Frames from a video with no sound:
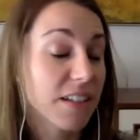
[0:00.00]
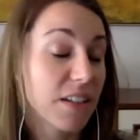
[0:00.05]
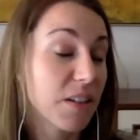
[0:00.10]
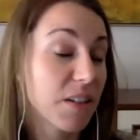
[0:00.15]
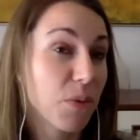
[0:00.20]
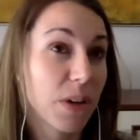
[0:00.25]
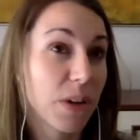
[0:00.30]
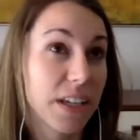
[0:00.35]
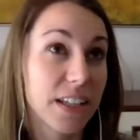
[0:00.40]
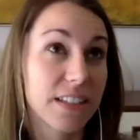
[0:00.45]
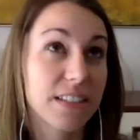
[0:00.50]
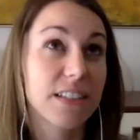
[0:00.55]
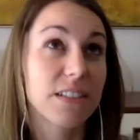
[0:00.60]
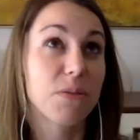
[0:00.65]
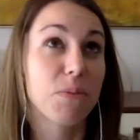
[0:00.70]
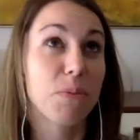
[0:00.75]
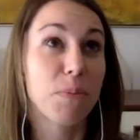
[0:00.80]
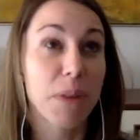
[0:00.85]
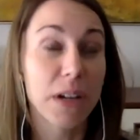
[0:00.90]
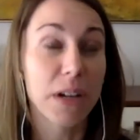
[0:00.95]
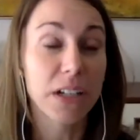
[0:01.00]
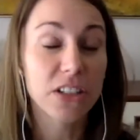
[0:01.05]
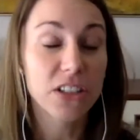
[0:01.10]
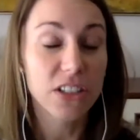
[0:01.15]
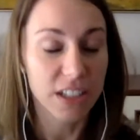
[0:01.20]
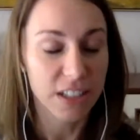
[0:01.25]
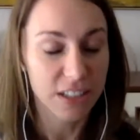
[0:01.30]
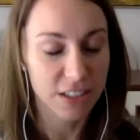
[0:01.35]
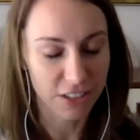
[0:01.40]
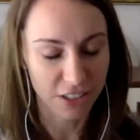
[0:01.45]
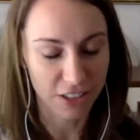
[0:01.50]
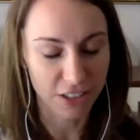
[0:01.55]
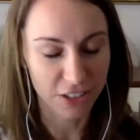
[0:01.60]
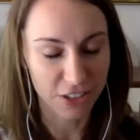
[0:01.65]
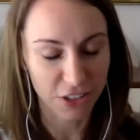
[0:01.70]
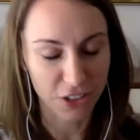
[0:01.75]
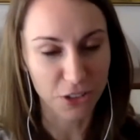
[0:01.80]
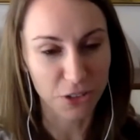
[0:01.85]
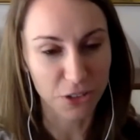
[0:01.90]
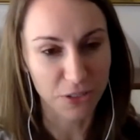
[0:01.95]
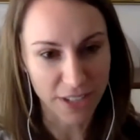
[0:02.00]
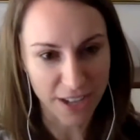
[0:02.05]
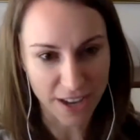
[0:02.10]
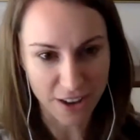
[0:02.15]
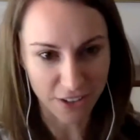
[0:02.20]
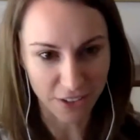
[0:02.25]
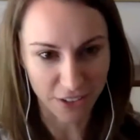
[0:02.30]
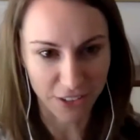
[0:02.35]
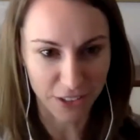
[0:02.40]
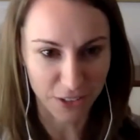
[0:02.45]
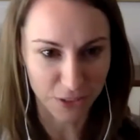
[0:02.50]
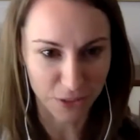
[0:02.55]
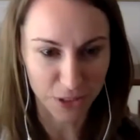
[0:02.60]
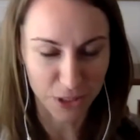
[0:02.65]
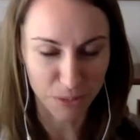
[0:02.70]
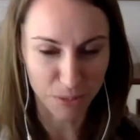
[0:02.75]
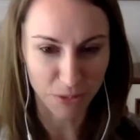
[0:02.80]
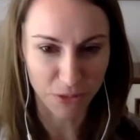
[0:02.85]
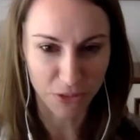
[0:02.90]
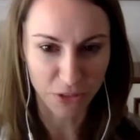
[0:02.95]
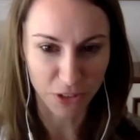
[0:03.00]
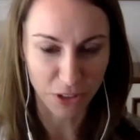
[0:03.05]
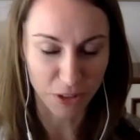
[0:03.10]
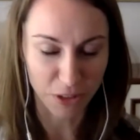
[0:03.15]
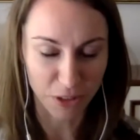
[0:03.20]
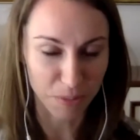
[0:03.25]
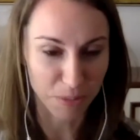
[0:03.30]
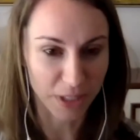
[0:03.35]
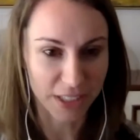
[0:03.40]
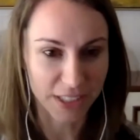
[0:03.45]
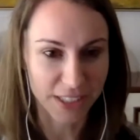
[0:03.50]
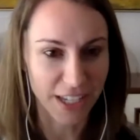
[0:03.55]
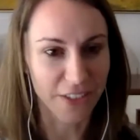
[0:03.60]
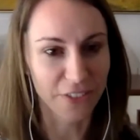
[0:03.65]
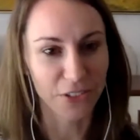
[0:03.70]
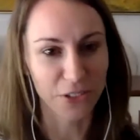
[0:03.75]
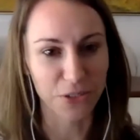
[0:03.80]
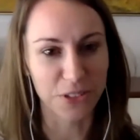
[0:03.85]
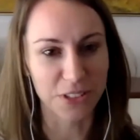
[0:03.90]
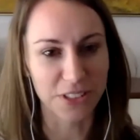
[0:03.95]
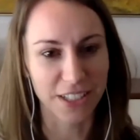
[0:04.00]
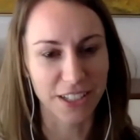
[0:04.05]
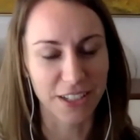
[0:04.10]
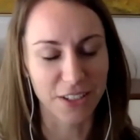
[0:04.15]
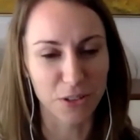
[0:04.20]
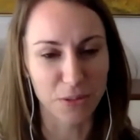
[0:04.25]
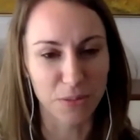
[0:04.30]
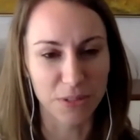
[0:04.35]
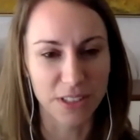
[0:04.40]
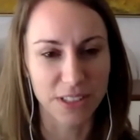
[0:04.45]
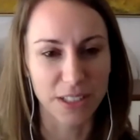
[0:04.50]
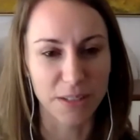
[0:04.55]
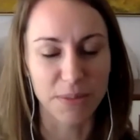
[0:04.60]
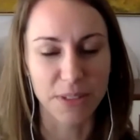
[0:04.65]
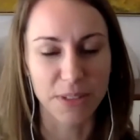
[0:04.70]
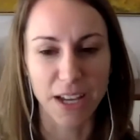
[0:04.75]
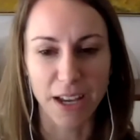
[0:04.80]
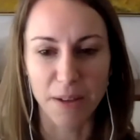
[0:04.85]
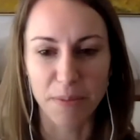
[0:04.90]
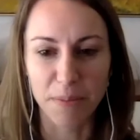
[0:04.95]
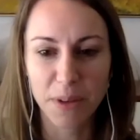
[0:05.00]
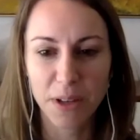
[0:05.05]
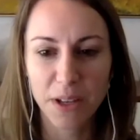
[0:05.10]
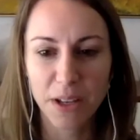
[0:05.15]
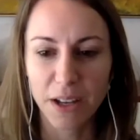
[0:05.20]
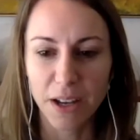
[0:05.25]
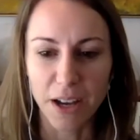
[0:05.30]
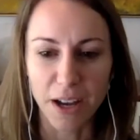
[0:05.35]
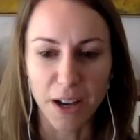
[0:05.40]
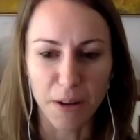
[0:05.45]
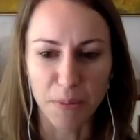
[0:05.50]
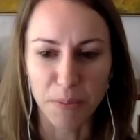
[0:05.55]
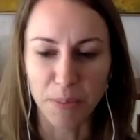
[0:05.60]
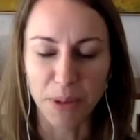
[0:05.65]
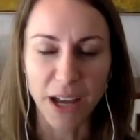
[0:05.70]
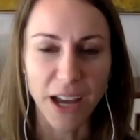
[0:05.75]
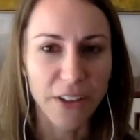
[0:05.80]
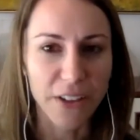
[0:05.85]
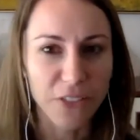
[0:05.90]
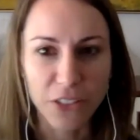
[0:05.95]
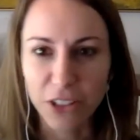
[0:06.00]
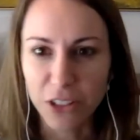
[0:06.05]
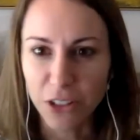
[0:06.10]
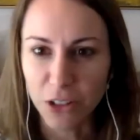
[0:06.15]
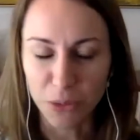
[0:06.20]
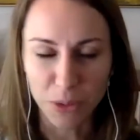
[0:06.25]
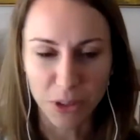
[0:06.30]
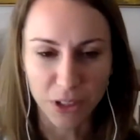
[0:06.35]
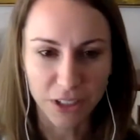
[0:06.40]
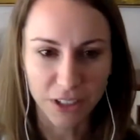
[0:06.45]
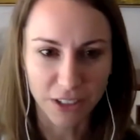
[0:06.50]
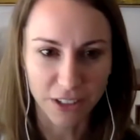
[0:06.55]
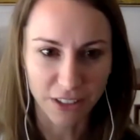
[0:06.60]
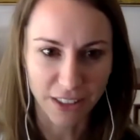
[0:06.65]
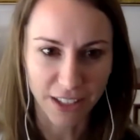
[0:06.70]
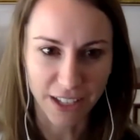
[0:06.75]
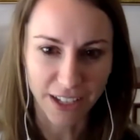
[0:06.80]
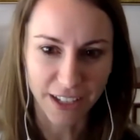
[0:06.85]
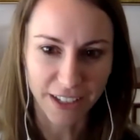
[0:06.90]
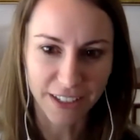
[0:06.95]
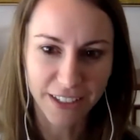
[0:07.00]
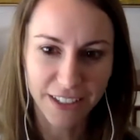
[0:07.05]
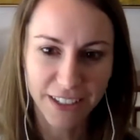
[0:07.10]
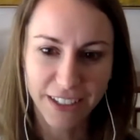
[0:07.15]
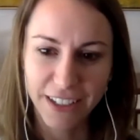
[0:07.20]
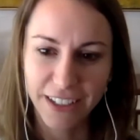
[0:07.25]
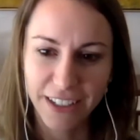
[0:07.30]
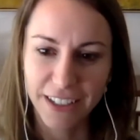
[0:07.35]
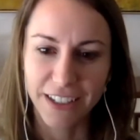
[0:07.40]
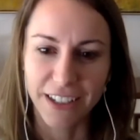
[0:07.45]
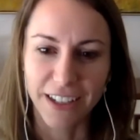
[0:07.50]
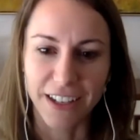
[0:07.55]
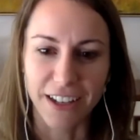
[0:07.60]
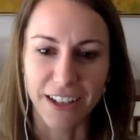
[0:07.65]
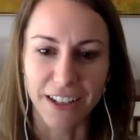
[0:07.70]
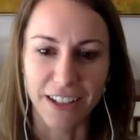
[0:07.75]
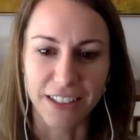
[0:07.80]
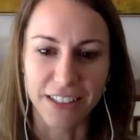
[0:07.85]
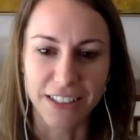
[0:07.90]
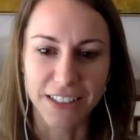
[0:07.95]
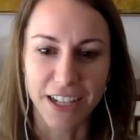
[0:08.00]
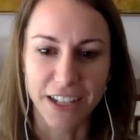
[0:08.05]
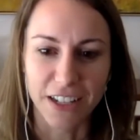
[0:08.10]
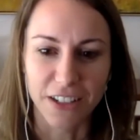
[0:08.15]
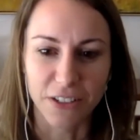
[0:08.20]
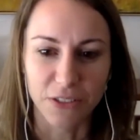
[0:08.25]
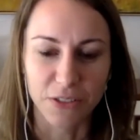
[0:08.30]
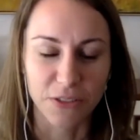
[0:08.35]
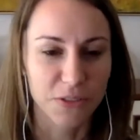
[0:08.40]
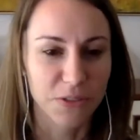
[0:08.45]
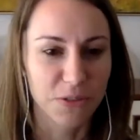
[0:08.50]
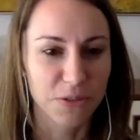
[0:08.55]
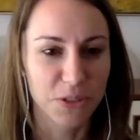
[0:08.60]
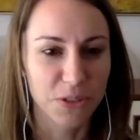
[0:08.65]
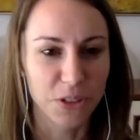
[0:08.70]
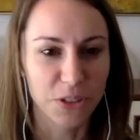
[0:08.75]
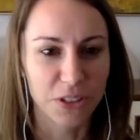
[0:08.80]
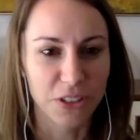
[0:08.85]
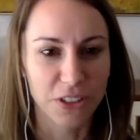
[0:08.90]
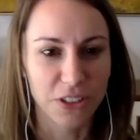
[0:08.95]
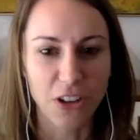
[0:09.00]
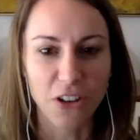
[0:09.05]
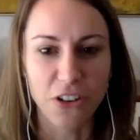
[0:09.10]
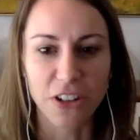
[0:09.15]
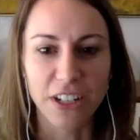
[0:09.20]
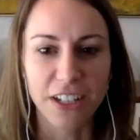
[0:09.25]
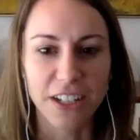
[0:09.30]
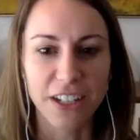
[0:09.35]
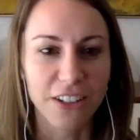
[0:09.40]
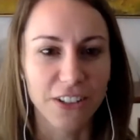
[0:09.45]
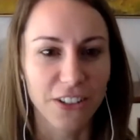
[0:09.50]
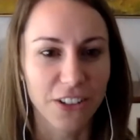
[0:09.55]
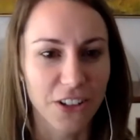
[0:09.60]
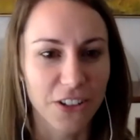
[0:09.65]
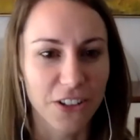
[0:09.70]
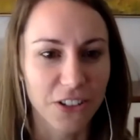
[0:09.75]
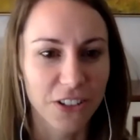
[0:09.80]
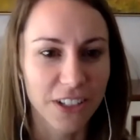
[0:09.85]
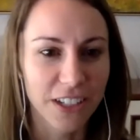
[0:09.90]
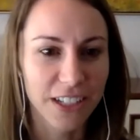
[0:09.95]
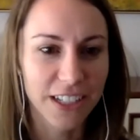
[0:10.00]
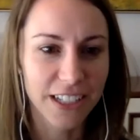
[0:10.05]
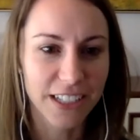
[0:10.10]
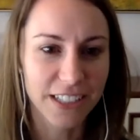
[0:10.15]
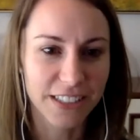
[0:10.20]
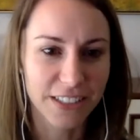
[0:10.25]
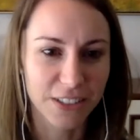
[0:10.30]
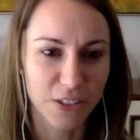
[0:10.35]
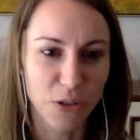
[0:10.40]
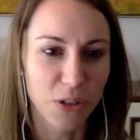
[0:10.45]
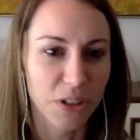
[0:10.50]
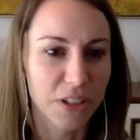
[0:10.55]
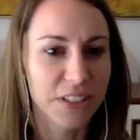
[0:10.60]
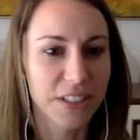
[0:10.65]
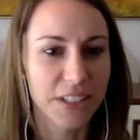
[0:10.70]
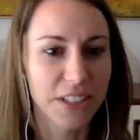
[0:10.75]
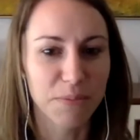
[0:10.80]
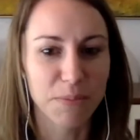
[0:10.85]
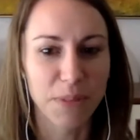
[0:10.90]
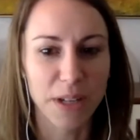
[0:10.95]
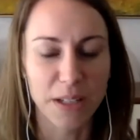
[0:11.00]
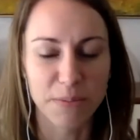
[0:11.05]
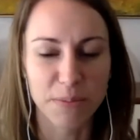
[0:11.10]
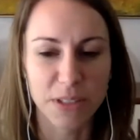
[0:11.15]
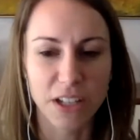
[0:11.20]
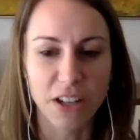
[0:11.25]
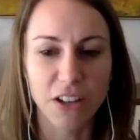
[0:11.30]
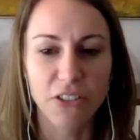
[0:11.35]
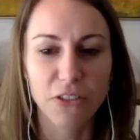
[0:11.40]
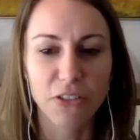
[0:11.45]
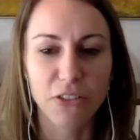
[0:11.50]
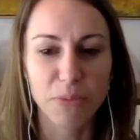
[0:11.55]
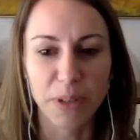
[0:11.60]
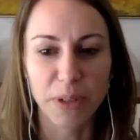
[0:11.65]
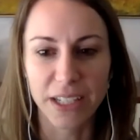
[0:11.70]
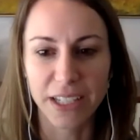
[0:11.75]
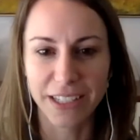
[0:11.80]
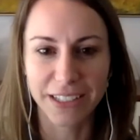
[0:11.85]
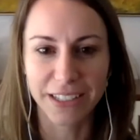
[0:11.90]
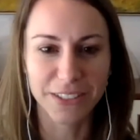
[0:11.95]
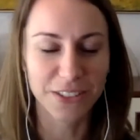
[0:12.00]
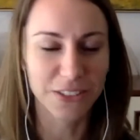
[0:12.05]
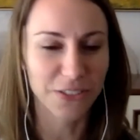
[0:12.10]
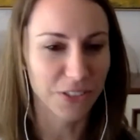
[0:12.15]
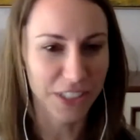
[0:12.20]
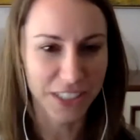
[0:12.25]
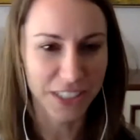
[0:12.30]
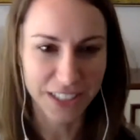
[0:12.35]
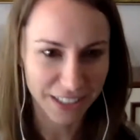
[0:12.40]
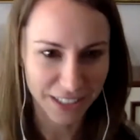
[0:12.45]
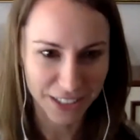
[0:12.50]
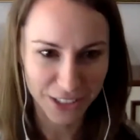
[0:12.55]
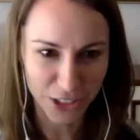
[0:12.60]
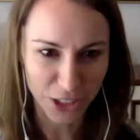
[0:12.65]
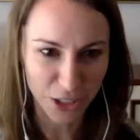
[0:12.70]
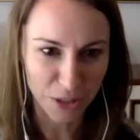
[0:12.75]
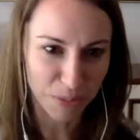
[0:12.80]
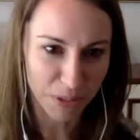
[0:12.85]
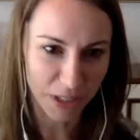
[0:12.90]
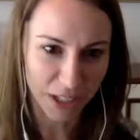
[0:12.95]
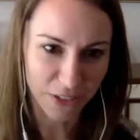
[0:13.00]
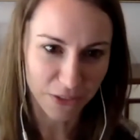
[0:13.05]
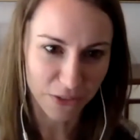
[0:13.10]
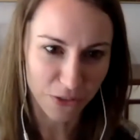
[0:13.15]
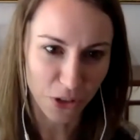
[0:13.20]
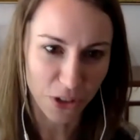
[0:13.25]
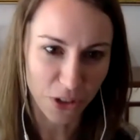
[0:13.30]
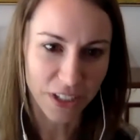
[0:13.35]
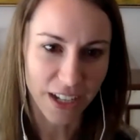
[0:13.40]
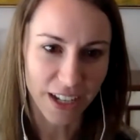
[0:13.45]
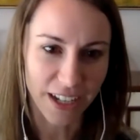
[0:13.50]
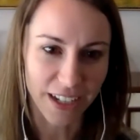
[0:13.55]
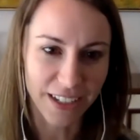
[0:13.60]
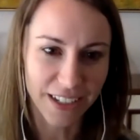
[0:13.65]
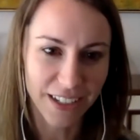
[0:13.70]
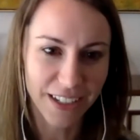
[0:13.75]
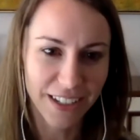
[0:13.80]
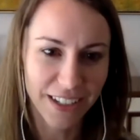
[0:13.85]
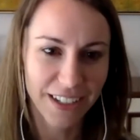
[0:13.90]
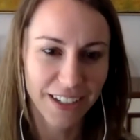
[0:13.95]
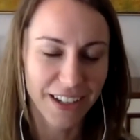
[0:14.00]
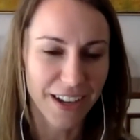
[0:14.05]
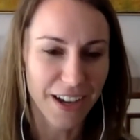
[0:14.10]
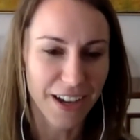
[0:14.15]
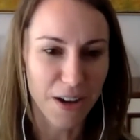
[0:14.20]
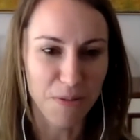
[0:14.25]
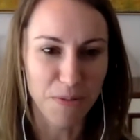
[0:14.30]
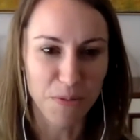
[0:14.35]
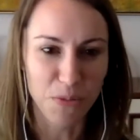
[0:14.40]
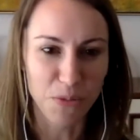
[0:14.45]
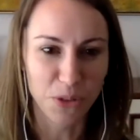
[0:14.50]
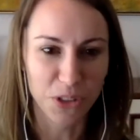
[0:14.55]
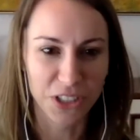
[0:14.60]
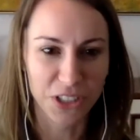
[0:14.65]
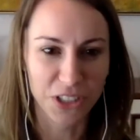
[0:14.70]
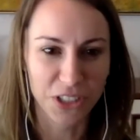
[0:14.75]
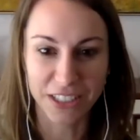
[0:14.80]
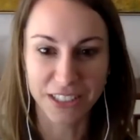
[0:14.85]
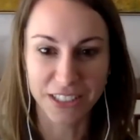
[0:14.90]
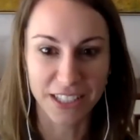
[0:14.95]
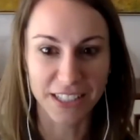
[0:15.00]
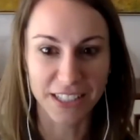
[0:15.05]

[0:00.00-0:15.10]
is much easier to do now than it was before because everyone's at home at the same time. But I have a coworker that is kind of going it alone. He's quarantined by himself, but he recently started playing Fortnite, which he says